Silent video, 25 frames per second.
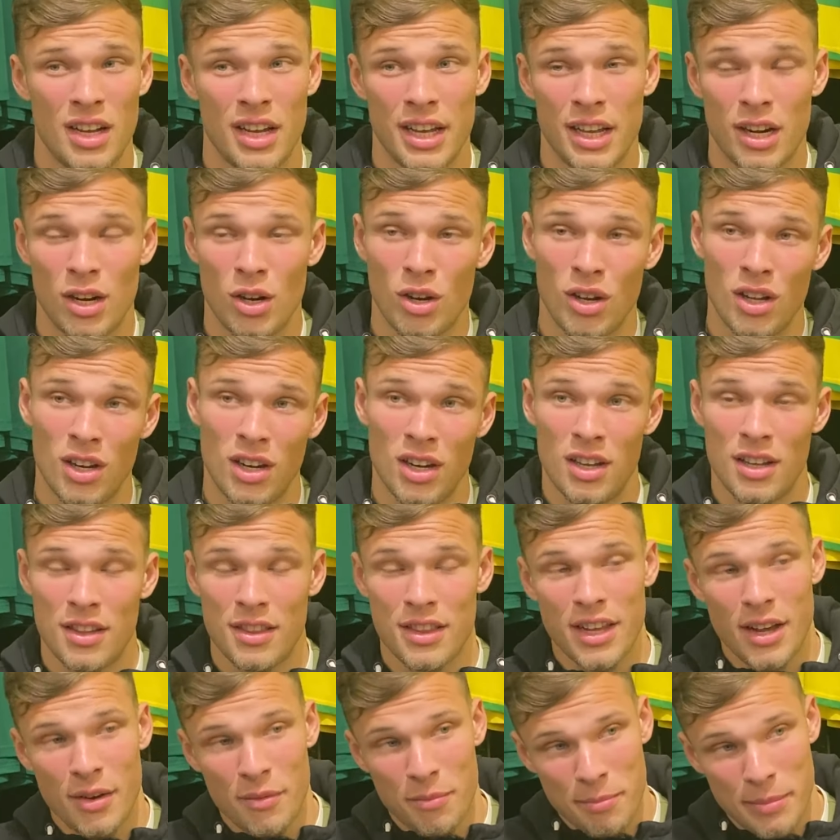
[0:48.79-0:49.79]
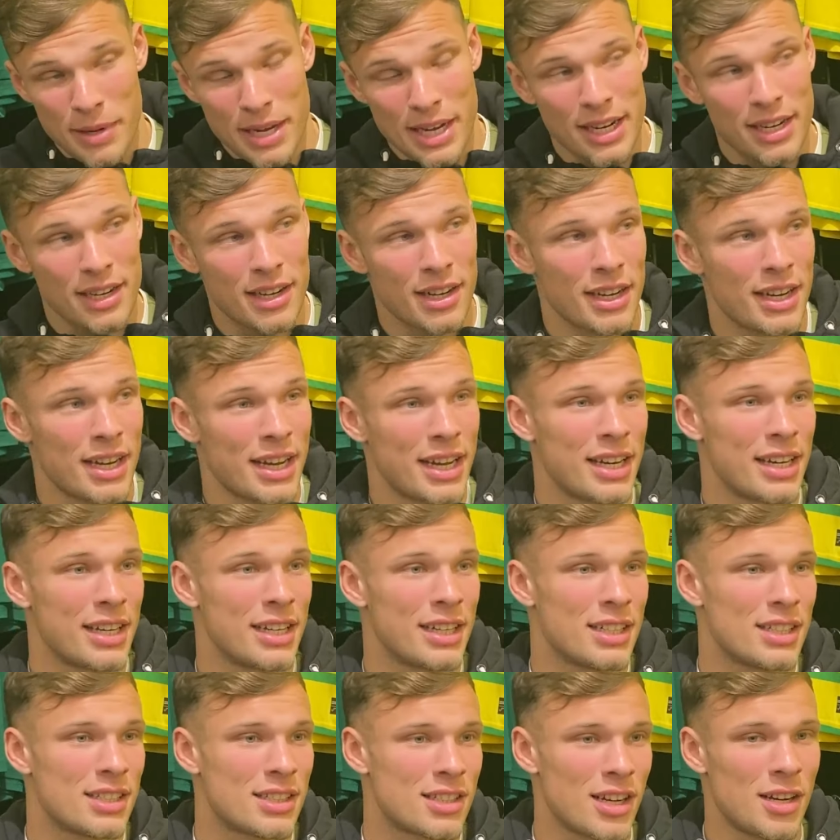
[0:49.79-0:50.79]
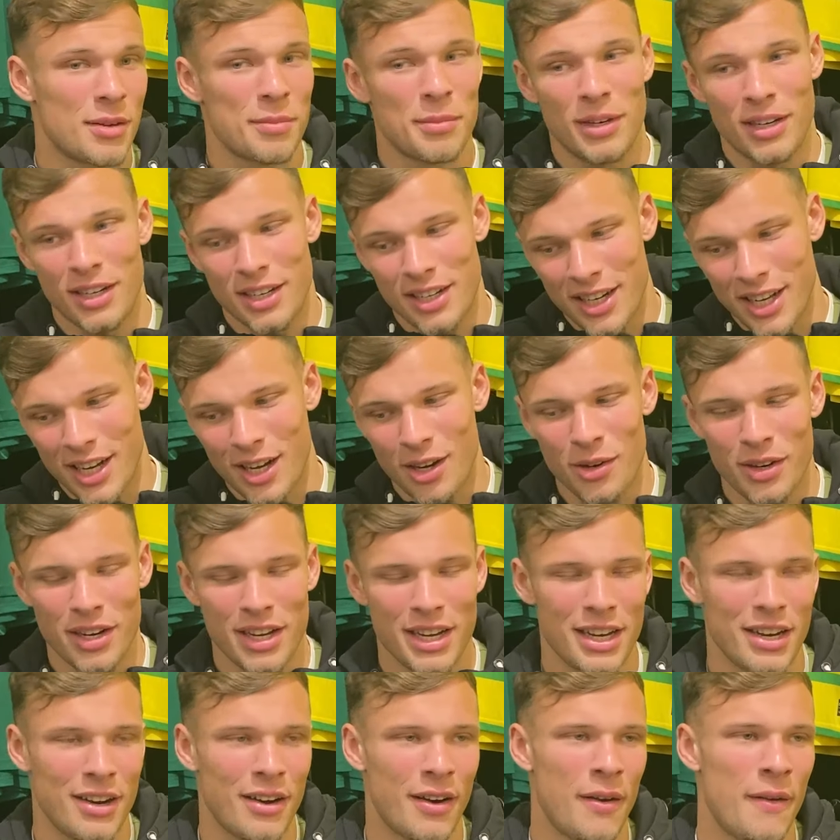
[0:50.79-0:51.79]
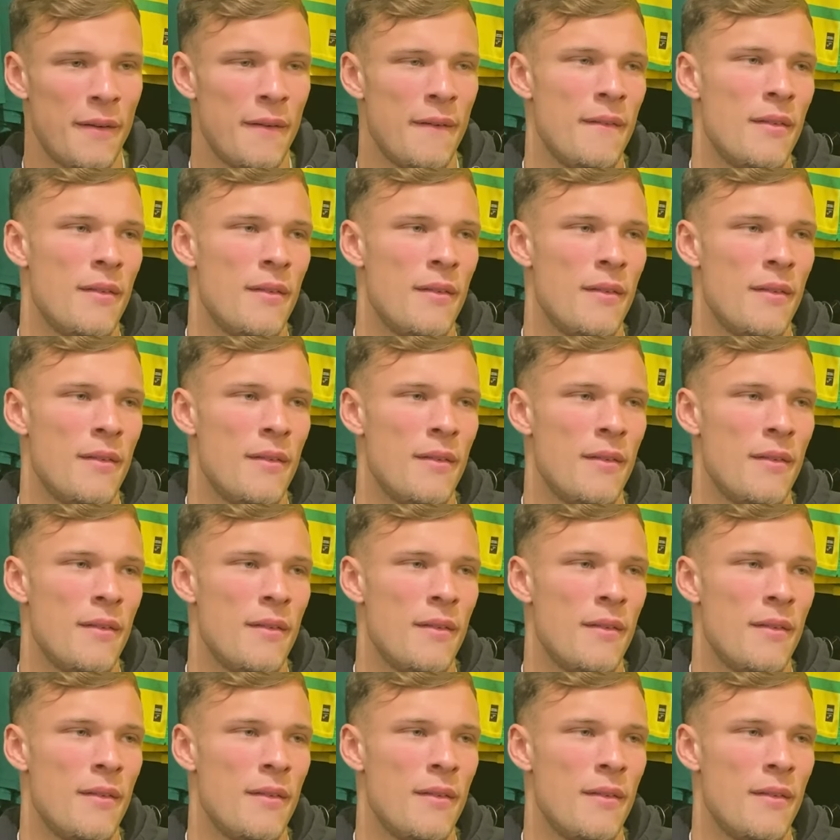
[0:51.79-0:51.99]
in Holland, then back again in the summer and now here.